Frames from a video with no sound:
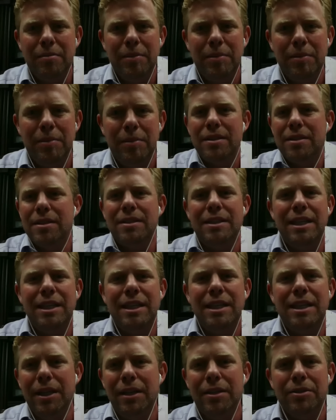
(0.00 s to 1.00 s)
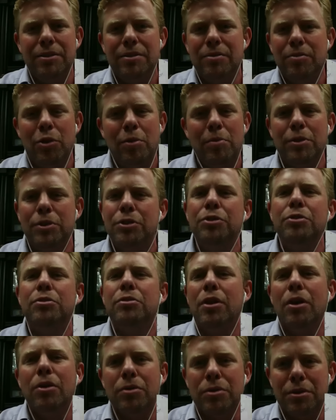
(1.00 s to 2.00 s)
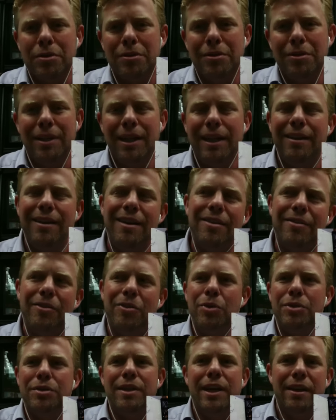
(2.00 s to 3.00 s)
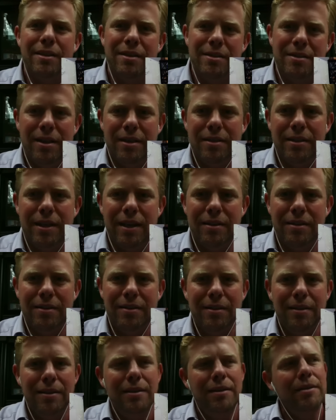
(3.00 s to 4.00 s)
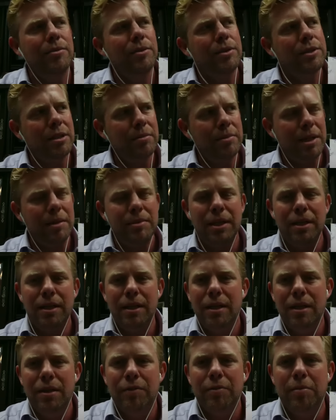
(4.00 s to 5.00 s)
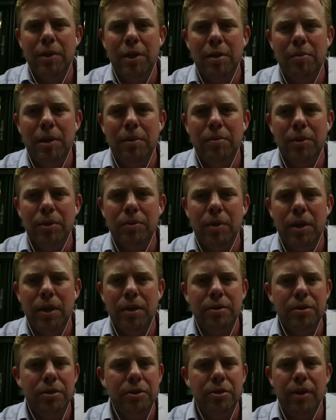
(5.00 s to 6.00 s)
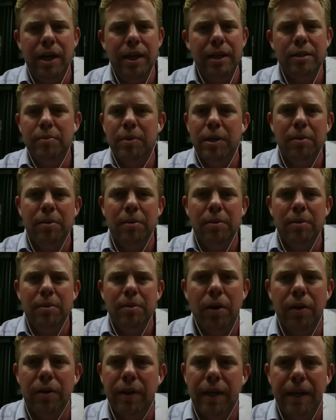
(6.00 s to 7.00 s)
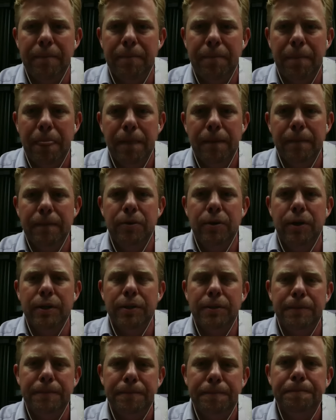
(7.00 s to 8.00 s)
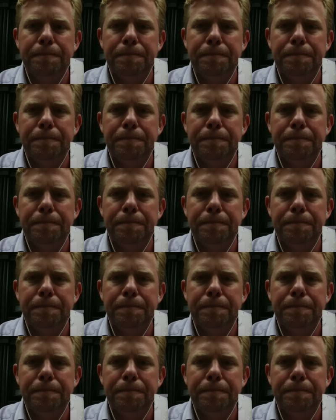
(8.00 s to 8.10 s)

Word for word: Because us as team leaders, we're almost too close. They're like, ah, of course Nathan says that. Well, sometimes they need to hear from other people as well. So training's been a big part of that. Critical.